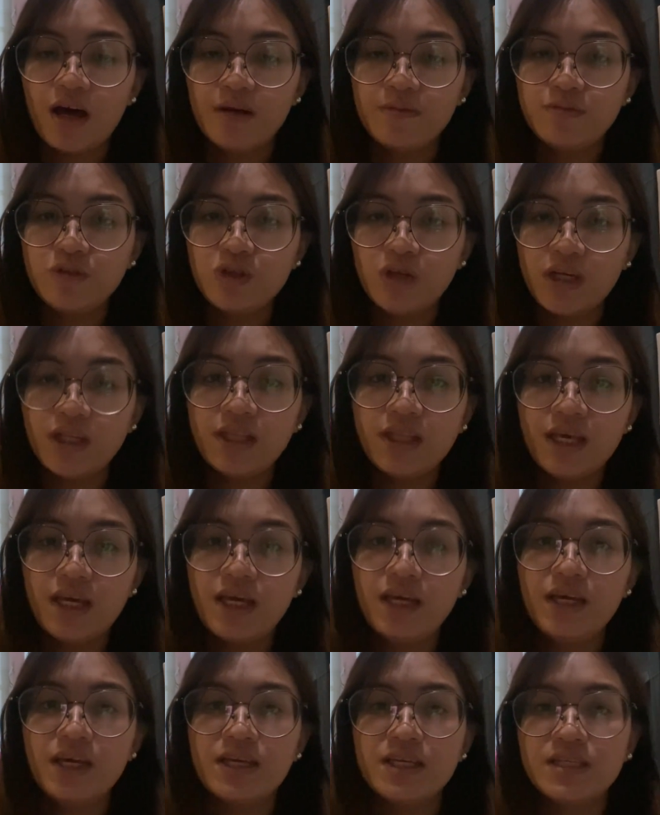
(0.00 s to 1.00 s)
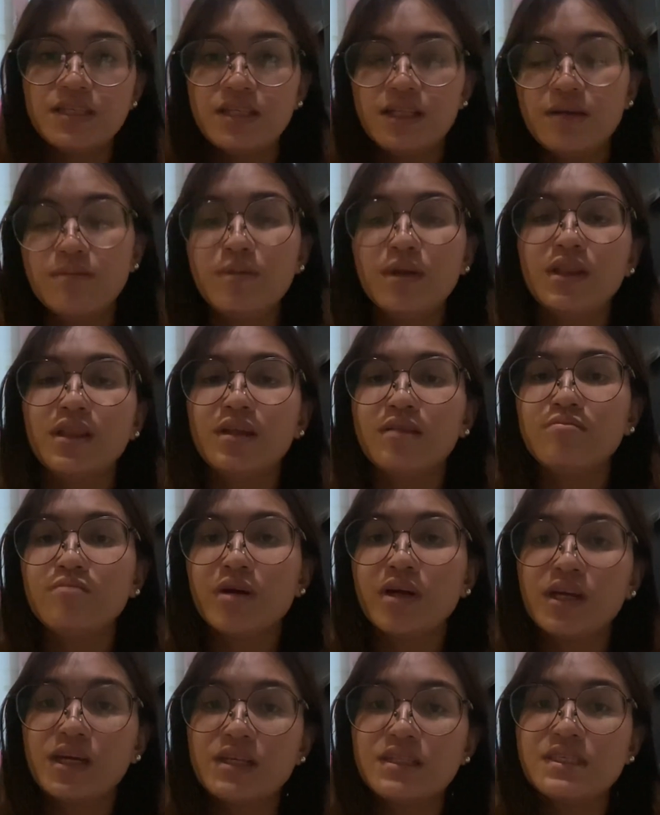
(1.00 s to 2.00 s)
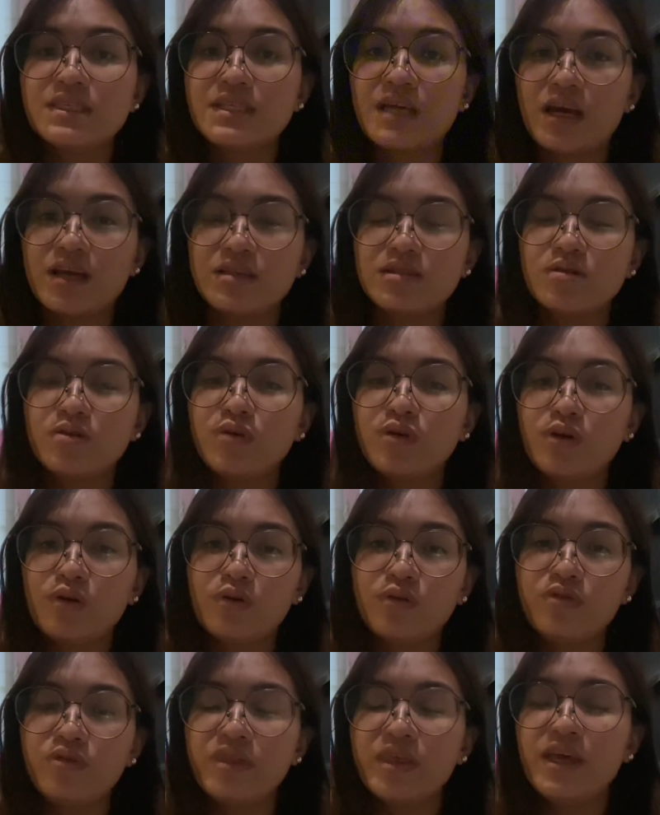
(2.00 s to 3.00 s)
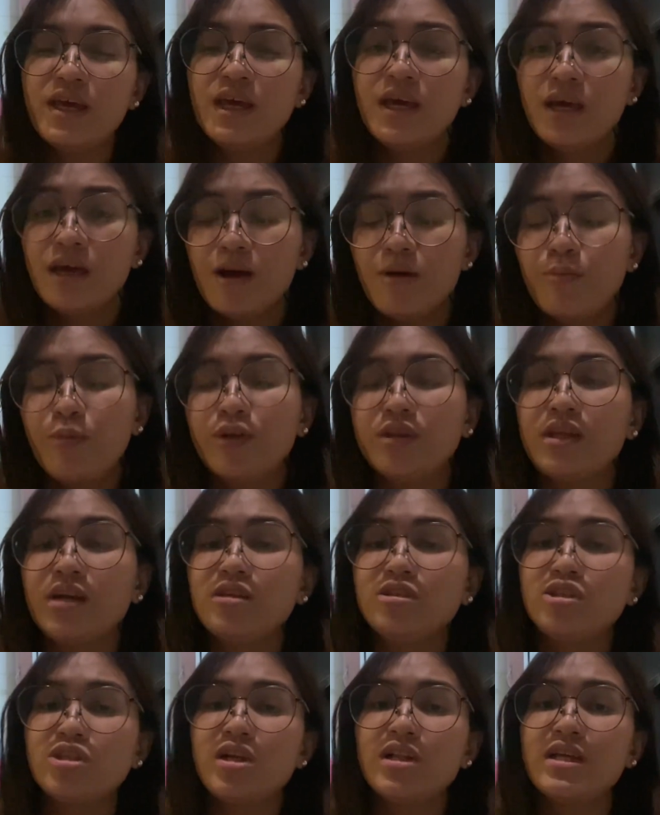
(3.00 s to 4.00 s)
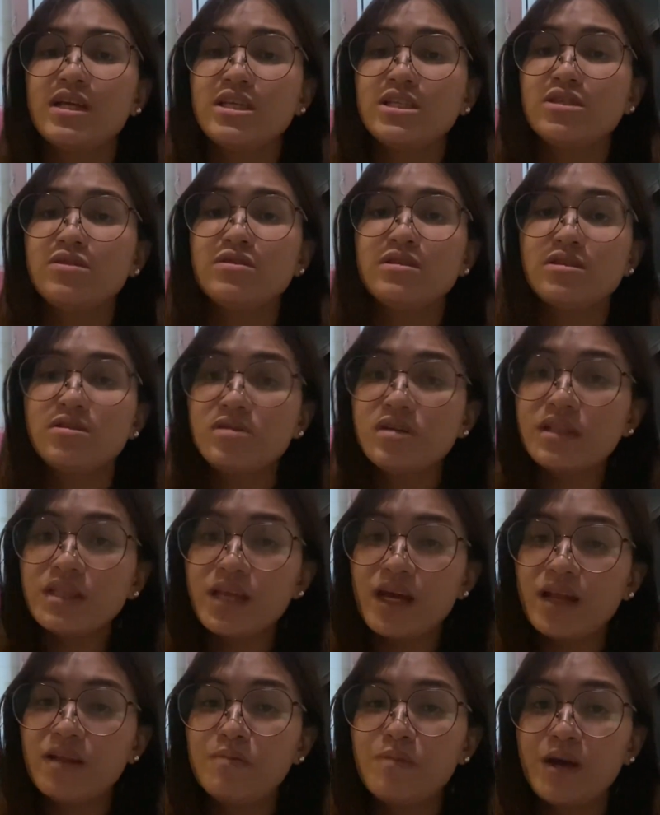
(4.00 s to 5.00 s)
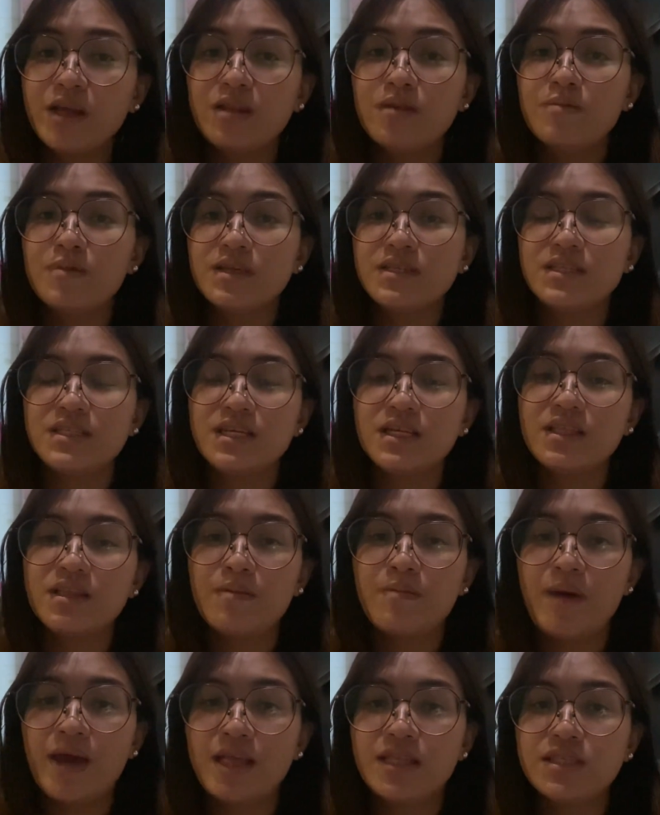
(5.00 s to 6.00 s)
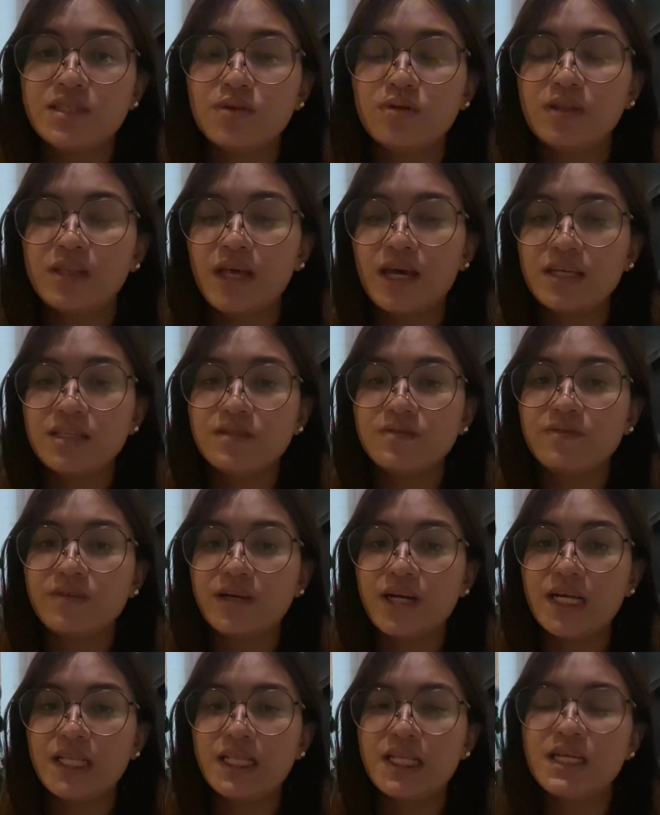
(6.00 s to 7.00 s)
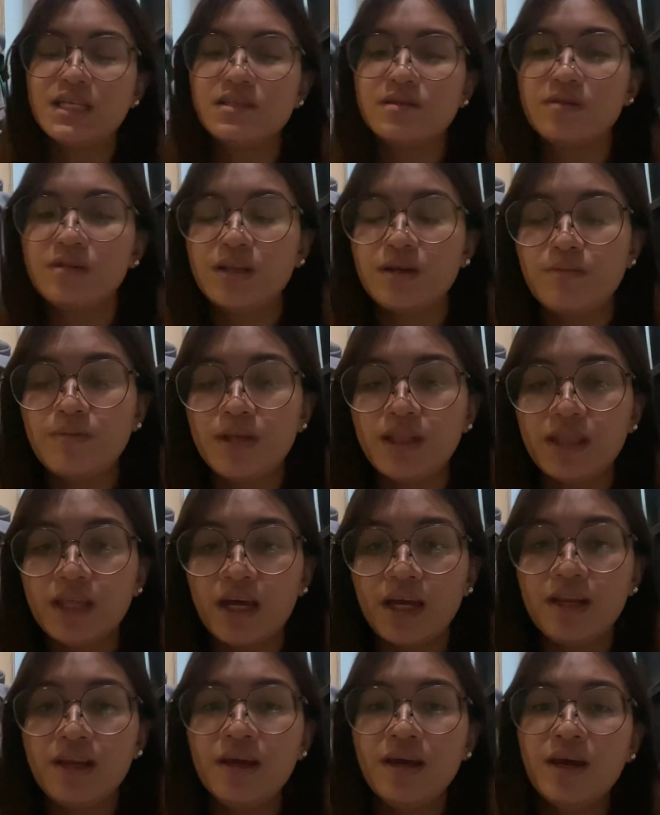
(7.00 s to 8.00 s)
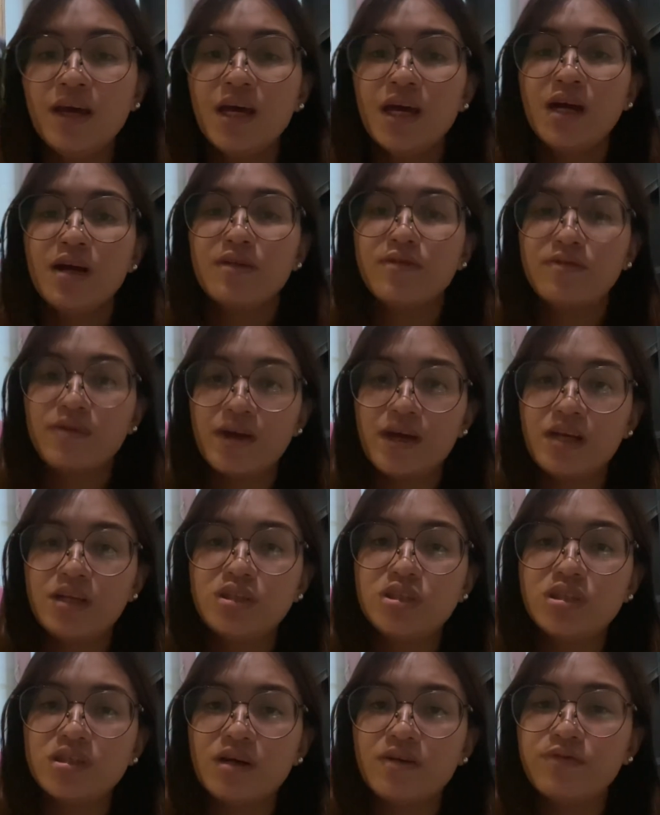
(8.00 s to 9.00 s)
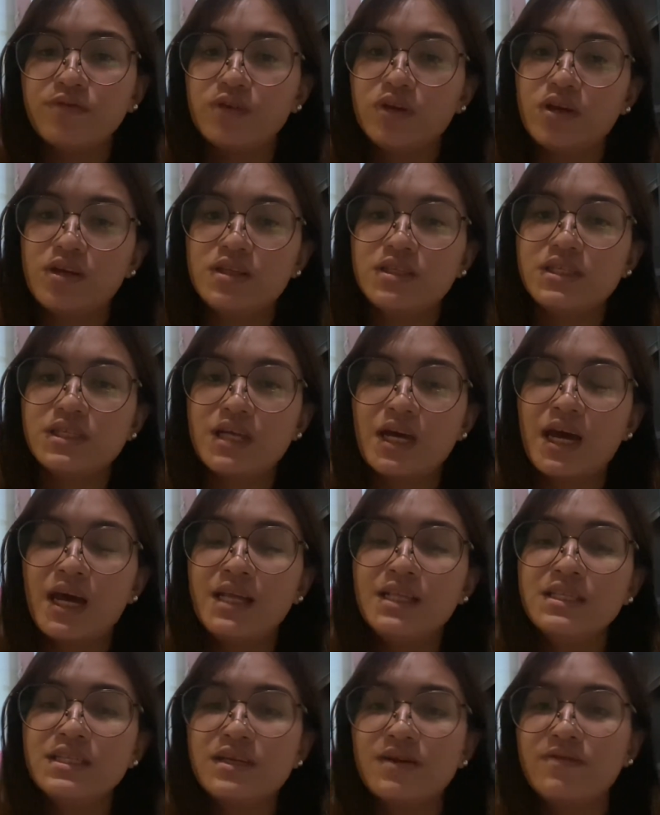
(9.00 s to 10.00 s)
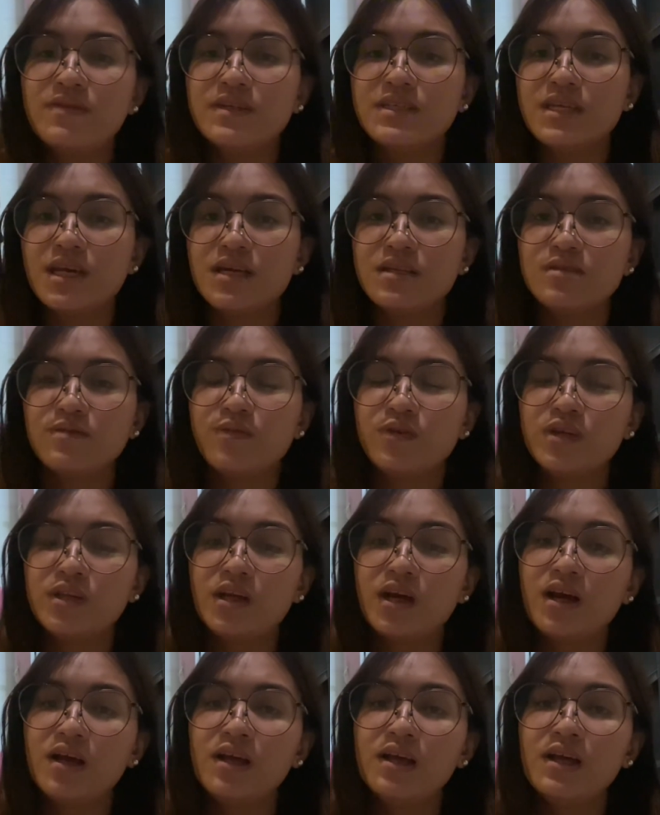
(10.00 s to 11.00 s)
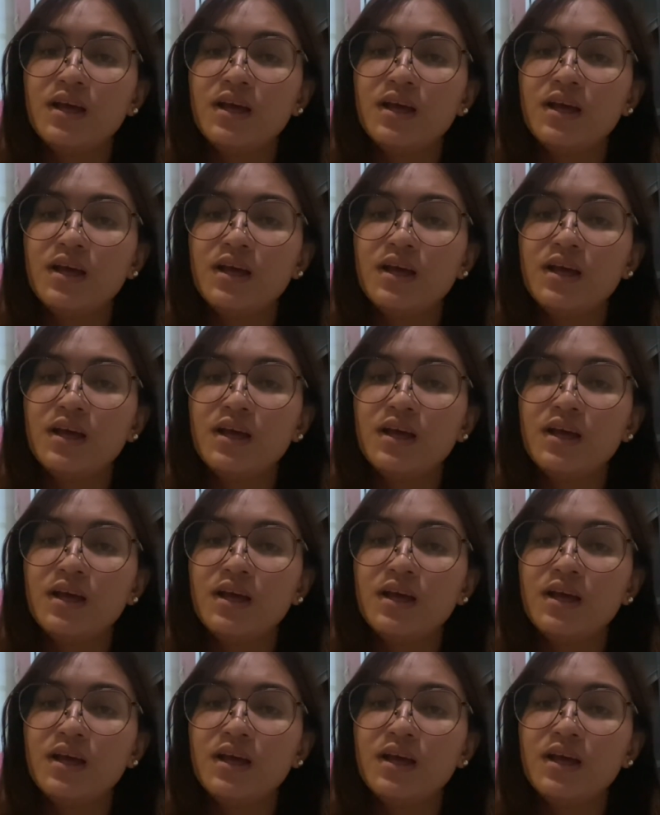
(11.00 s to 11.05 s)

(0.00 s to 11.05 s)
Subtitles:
trading is limited market size. So growth potential is restricted by domestic demand, so less variety, so limited range of goods and services. For the